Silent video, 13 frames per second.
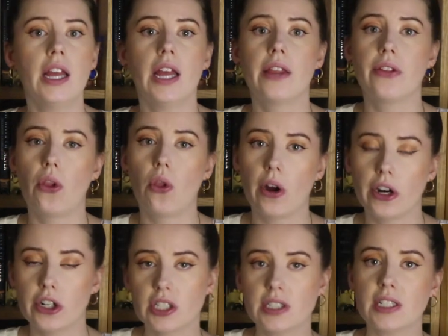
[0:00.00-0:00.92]
in the
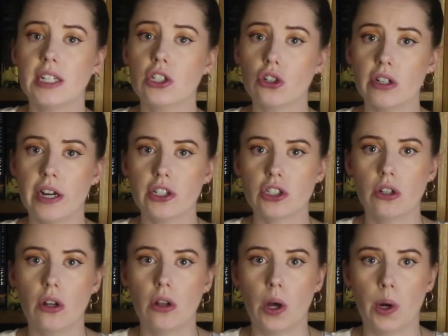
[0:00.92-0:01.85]
largest
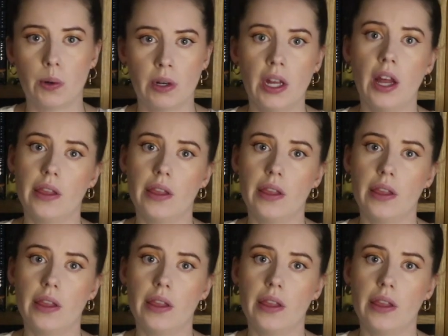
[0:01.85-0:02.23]
international loan